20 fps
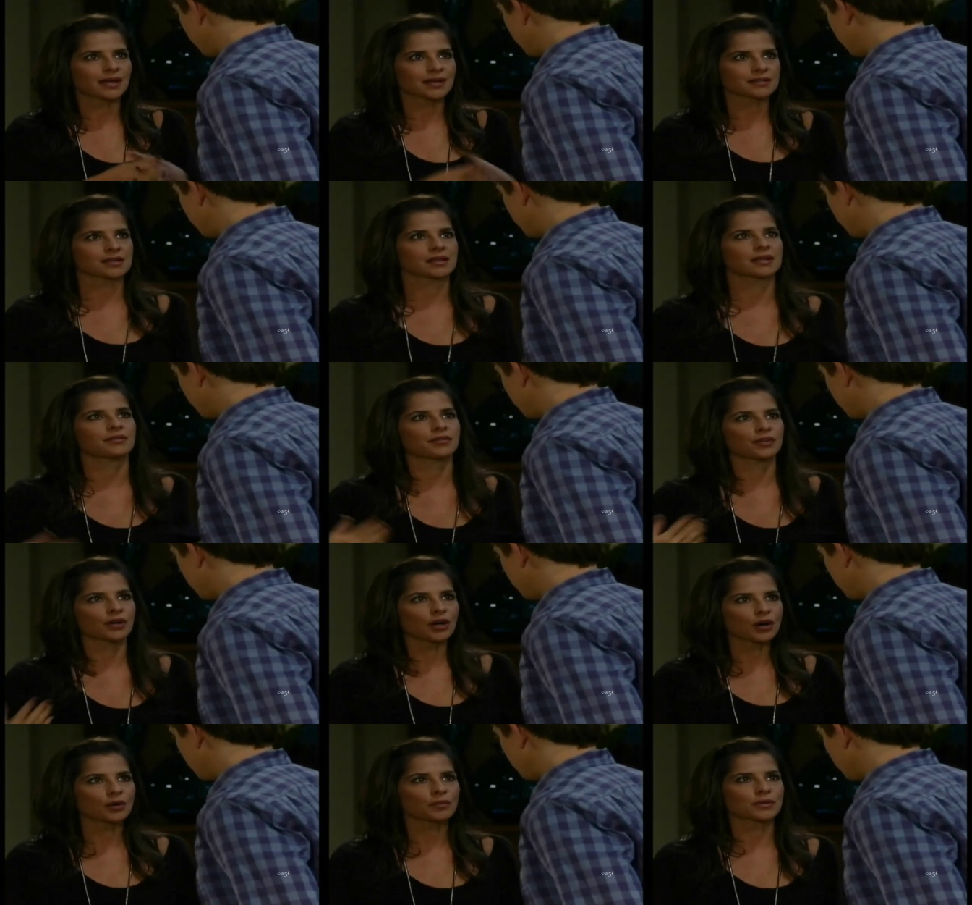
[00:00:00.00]
asking
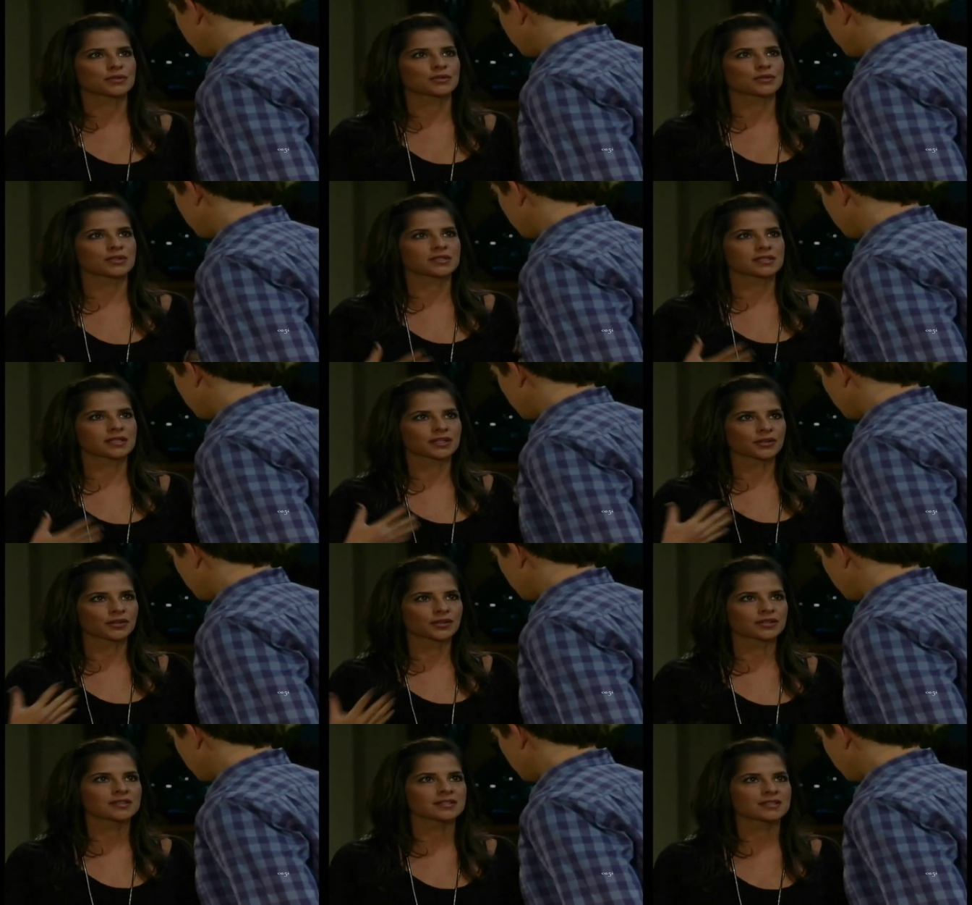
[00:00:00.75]
for help and trusting
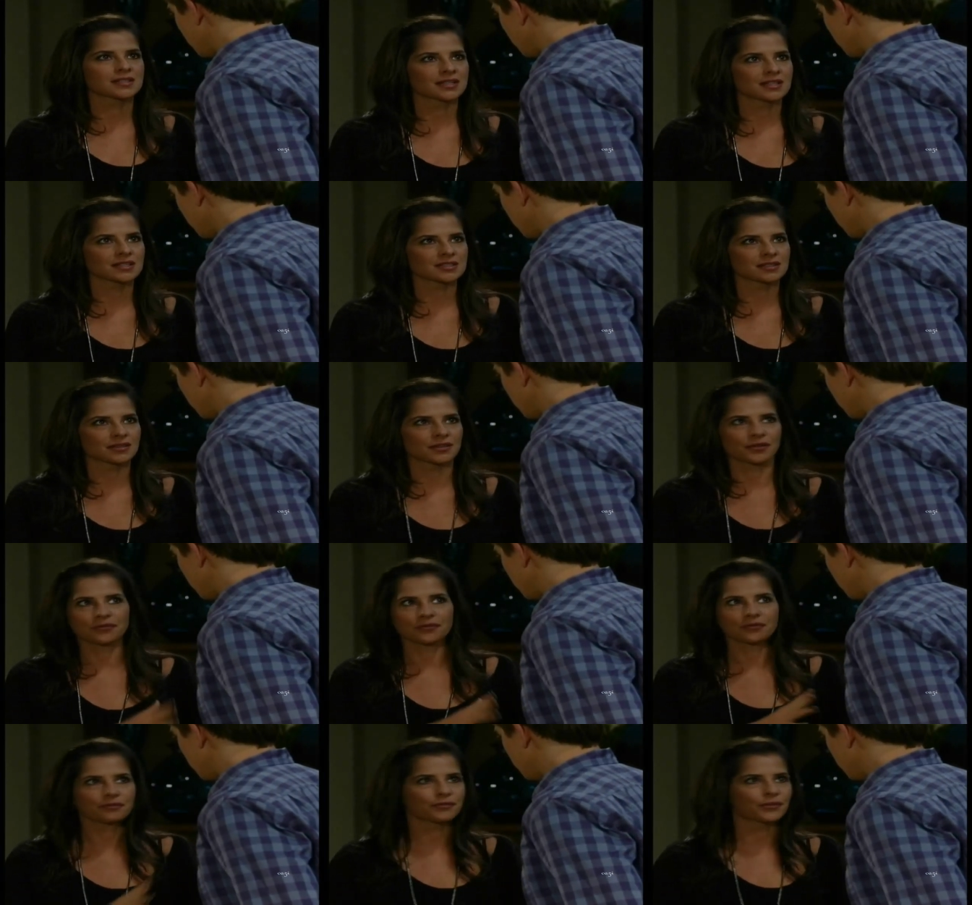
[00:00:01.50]
your instincts, and
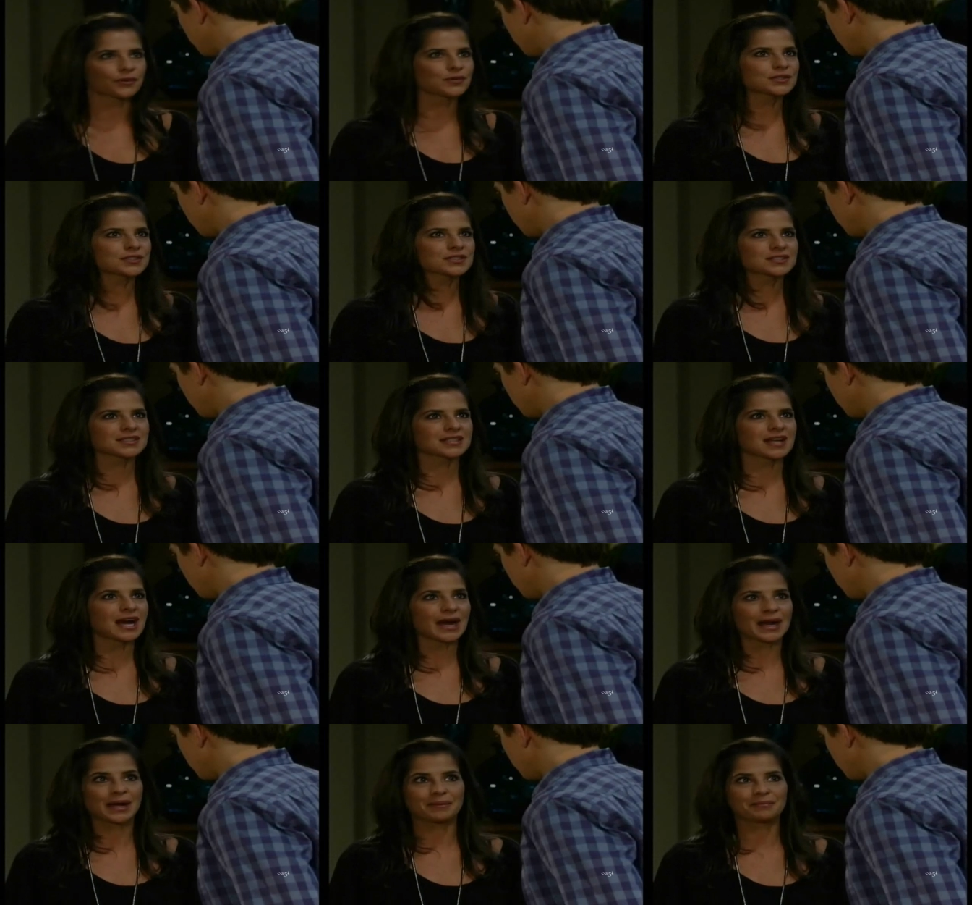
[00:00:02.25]
the first
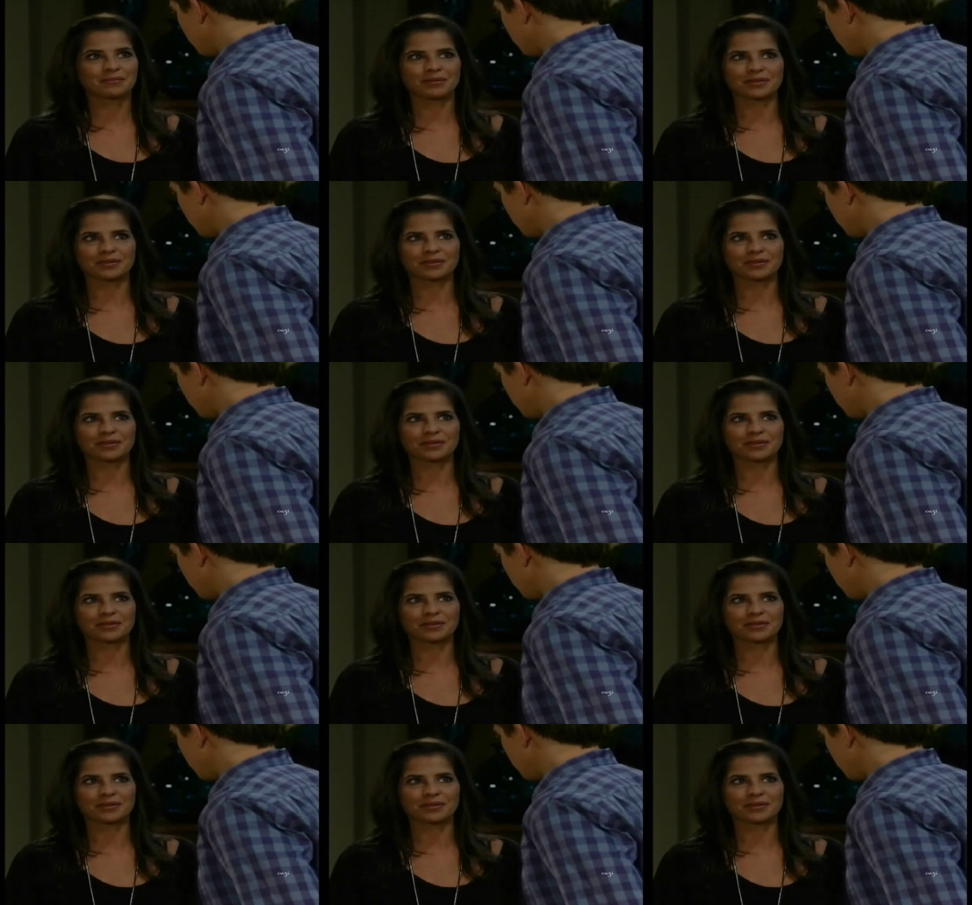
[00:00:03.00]
time